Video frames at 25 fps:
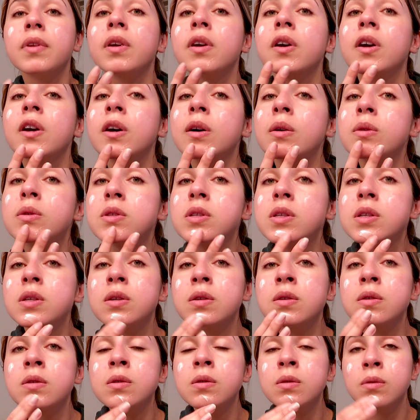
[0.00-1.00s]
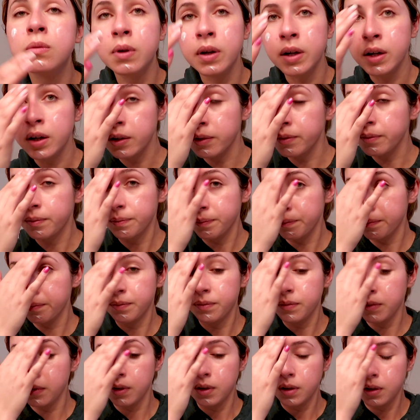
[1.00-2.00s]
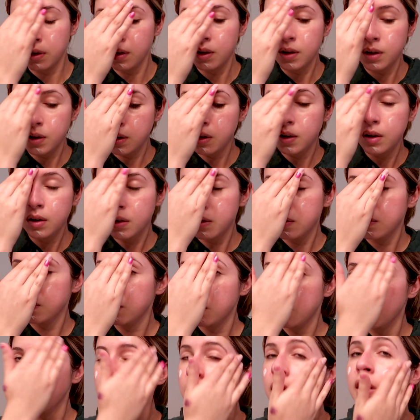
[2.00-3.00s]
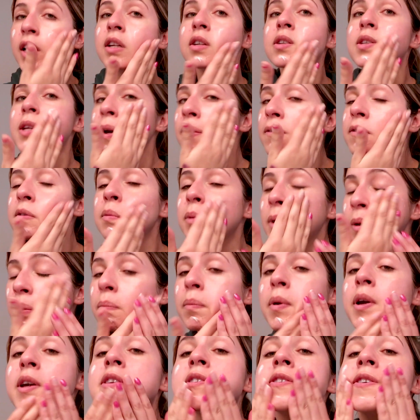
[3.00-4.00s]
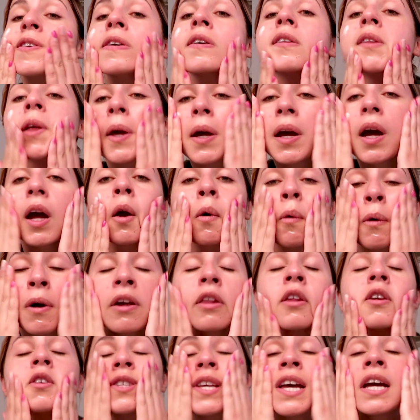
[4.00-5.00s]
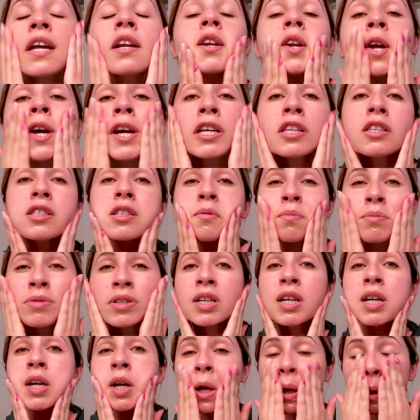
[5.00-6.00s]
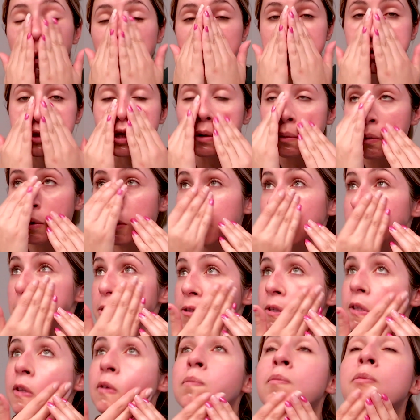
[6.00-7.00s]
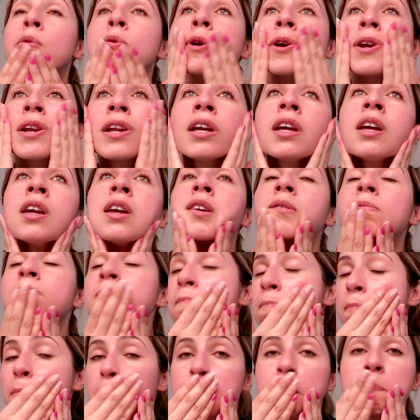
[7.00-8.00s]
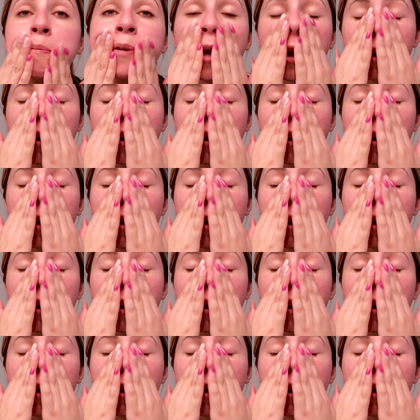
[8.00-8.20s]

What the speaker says: go-to when I just have something basic. Like I wear this at night sometimes, I wear this in the morning, in the